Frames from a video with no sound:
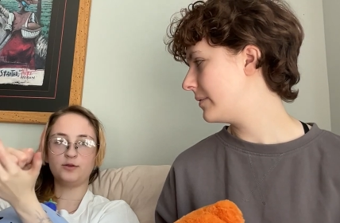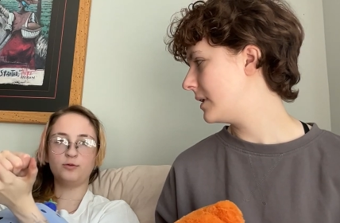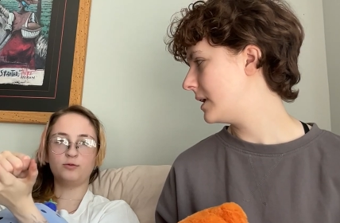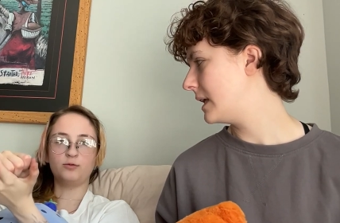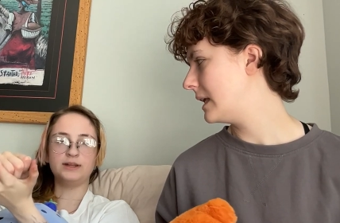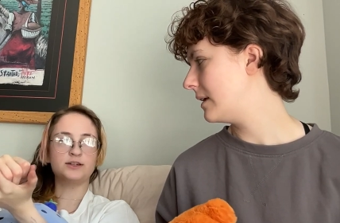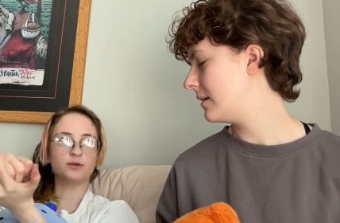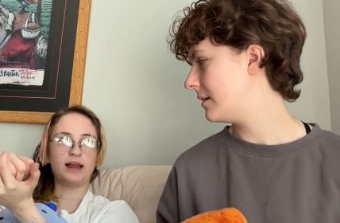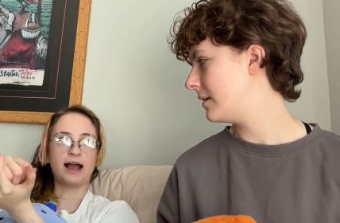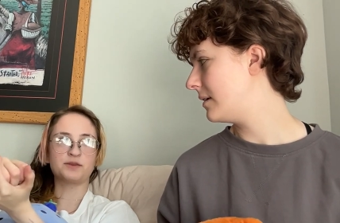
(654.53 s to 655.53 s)
Speaker 1: you need
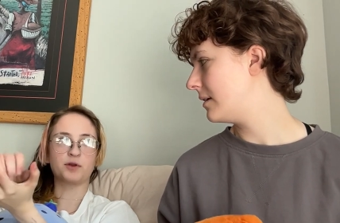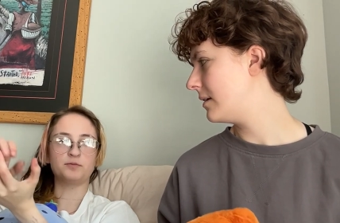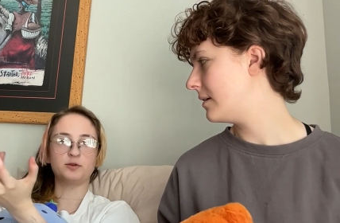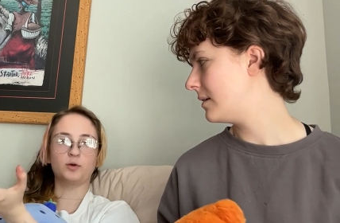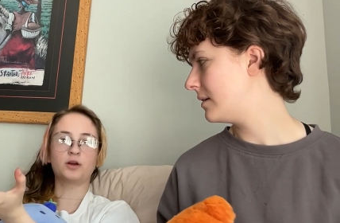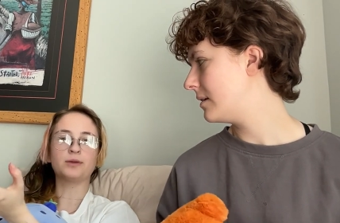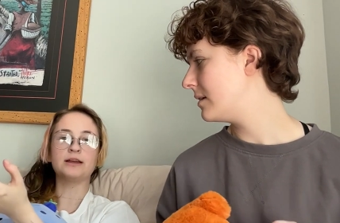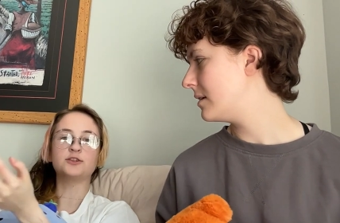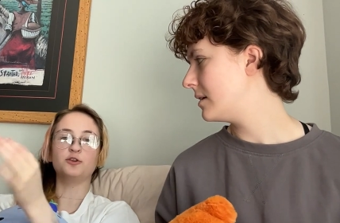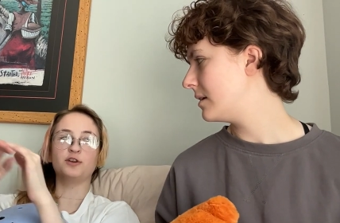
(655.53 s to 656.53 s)
to relax becomes your
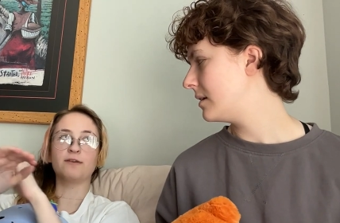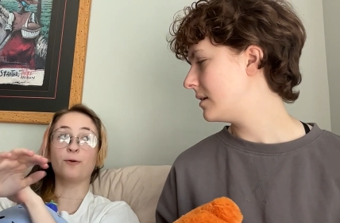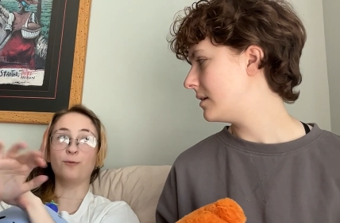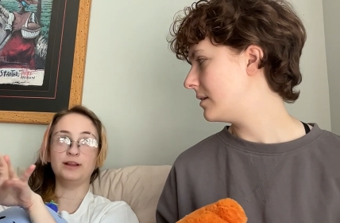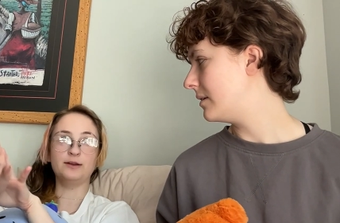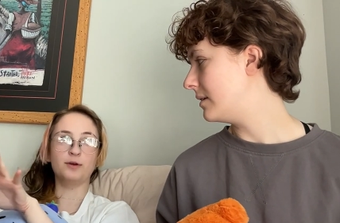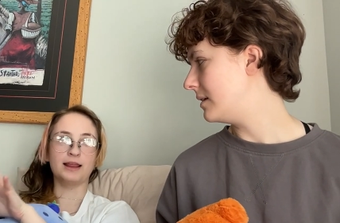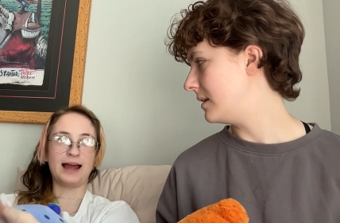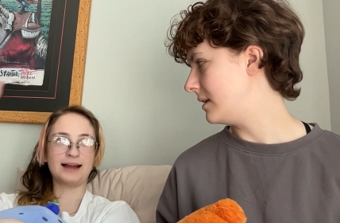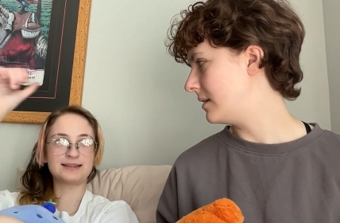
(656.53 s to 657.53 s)
workplace, so you're never really
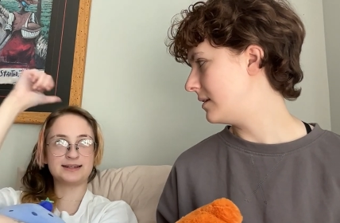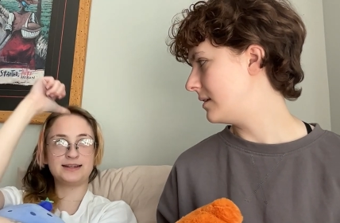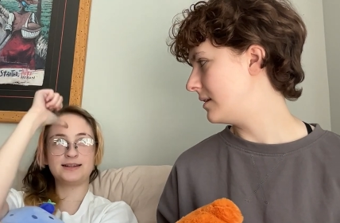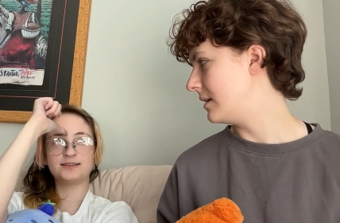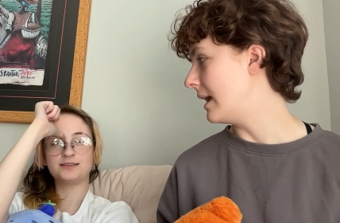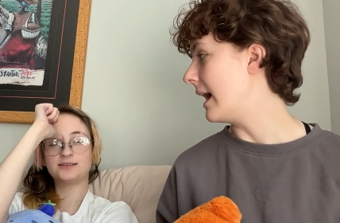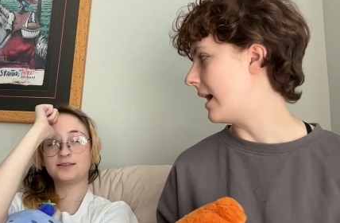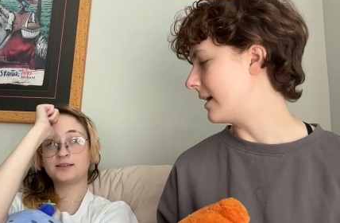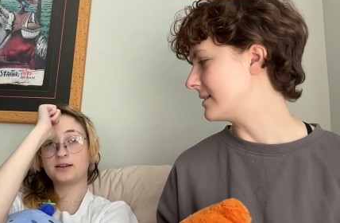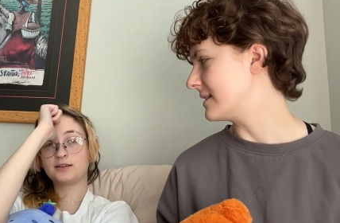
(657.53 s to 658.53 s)
relaxed in it.
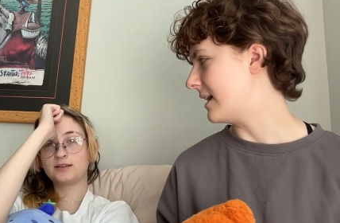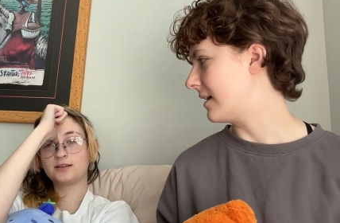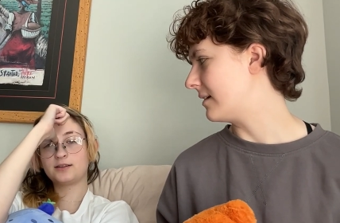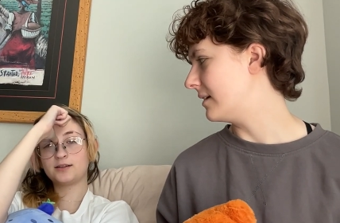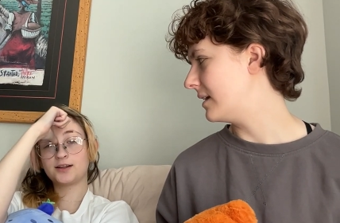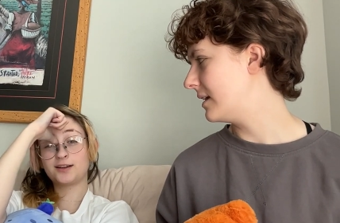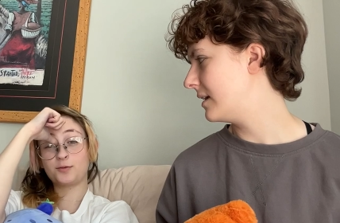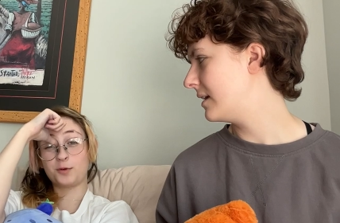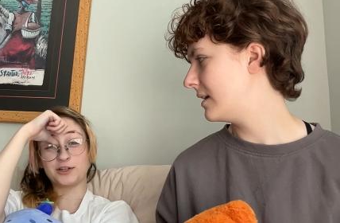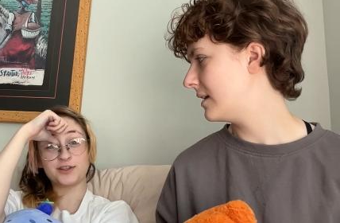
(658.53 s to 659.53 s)
Yeah,
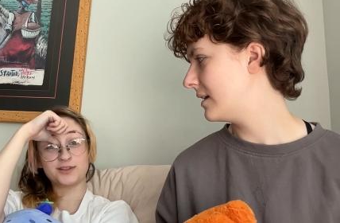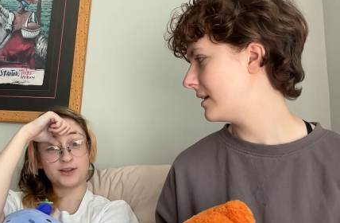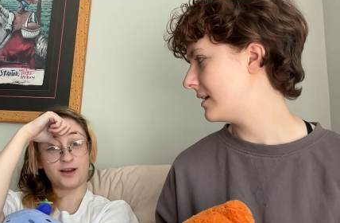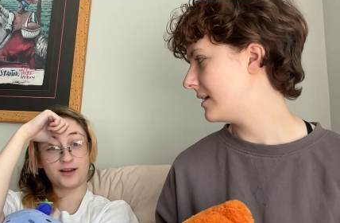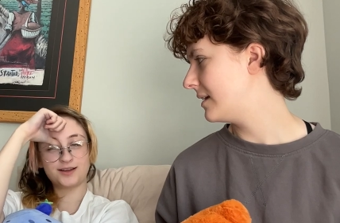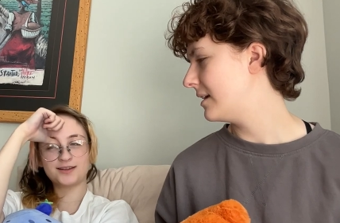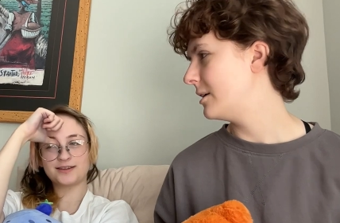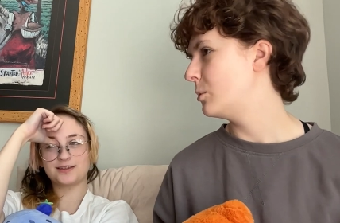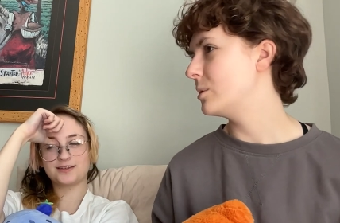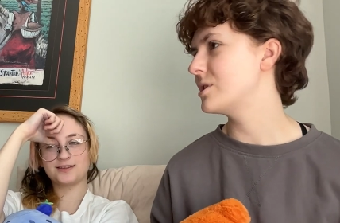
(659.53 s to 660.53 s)
exactly. Which
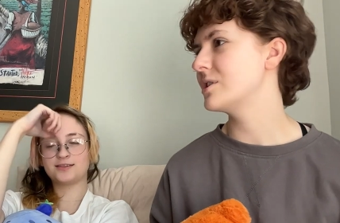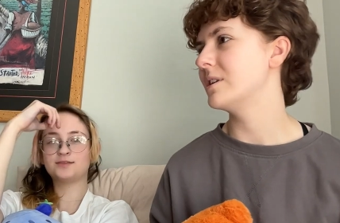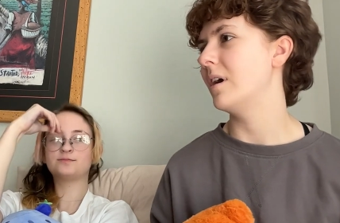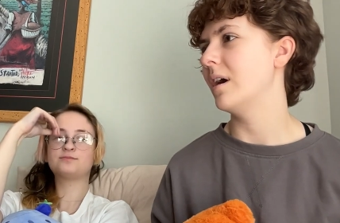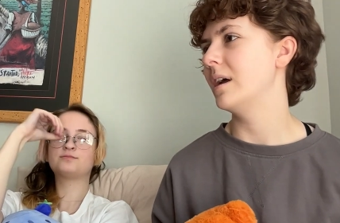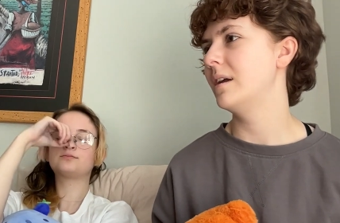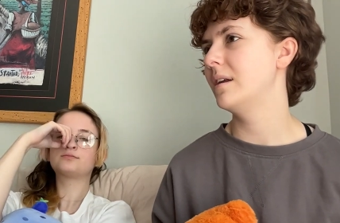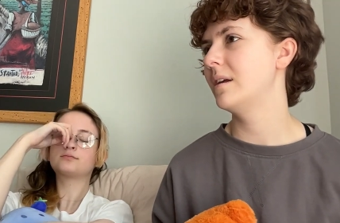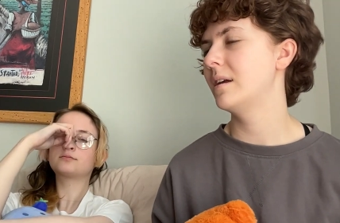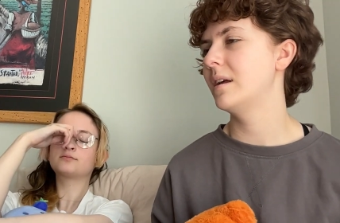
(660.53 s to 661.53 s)
sucks.
Speaker 2: Which is not.
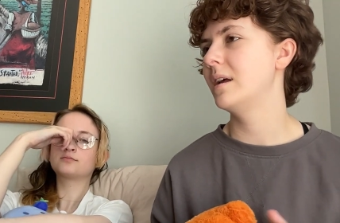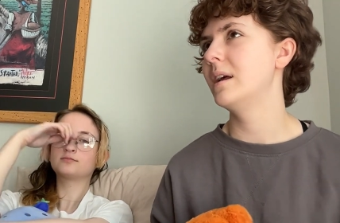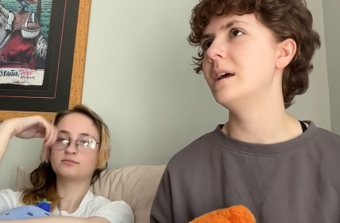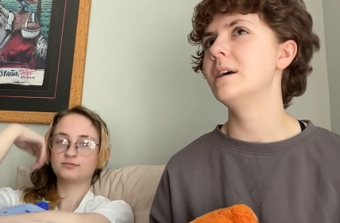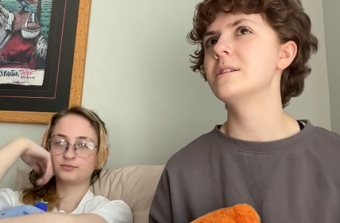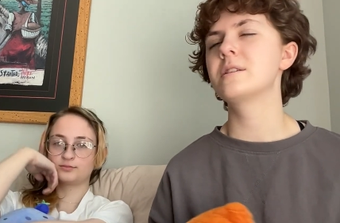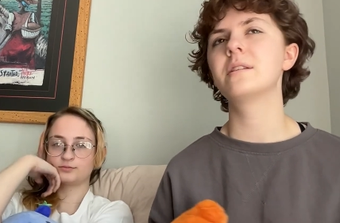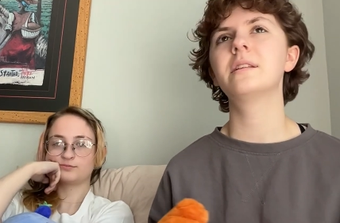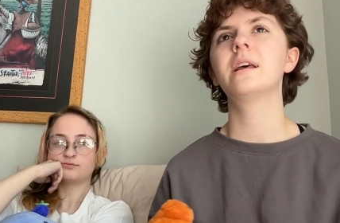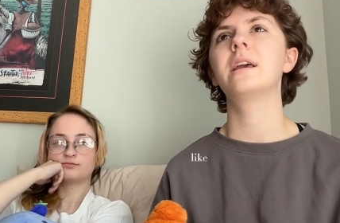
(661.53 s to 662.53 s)

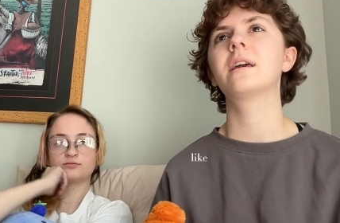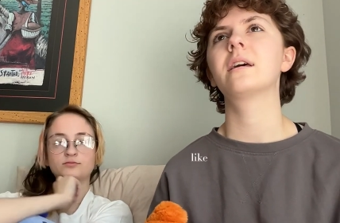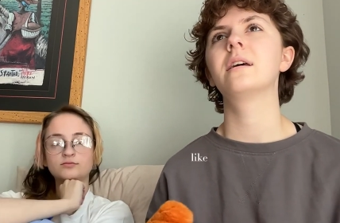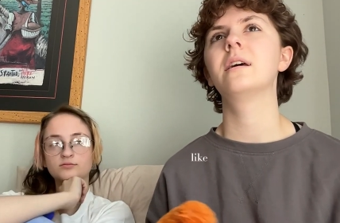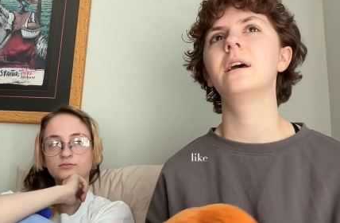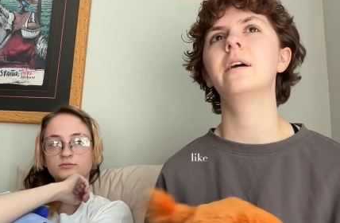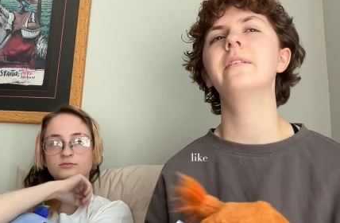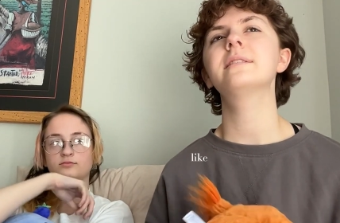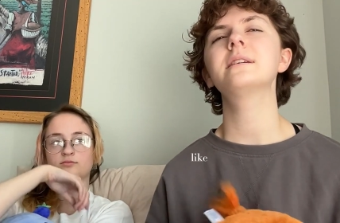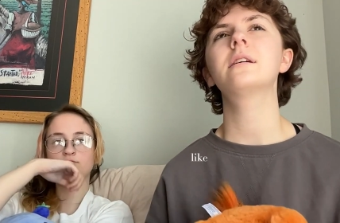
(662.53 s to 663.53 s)
So then like,
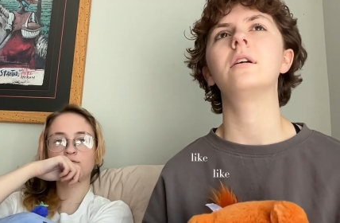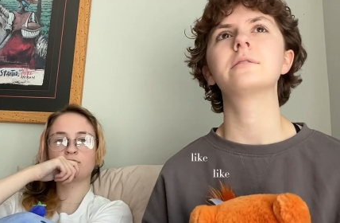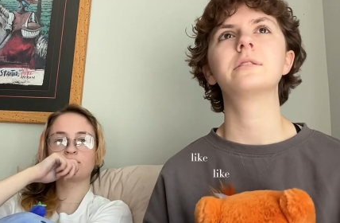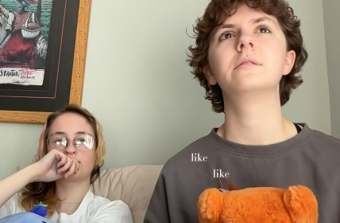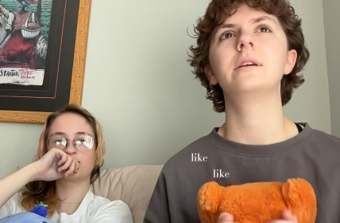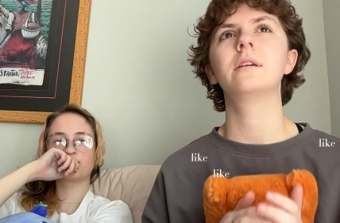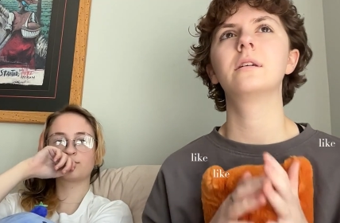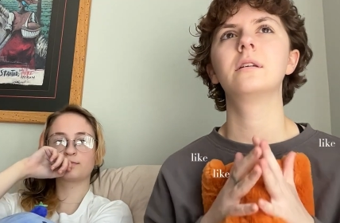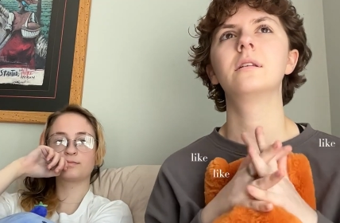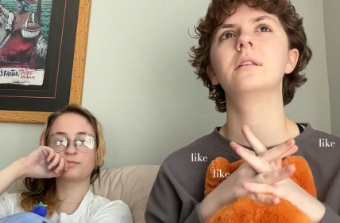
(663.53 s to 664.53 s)
and that's like also
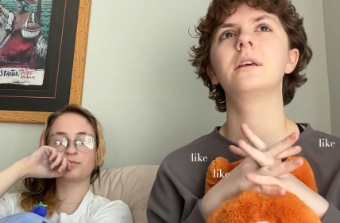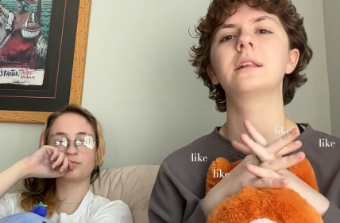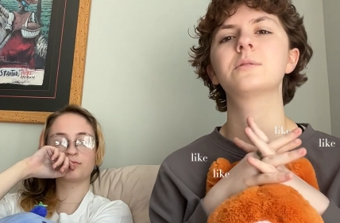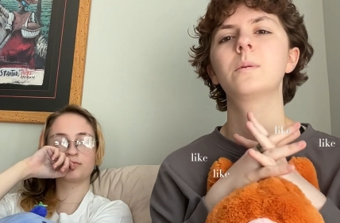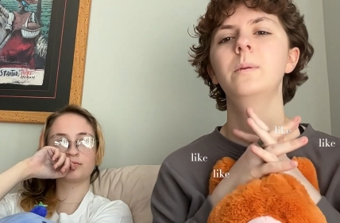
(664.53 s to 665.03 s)
like like that's why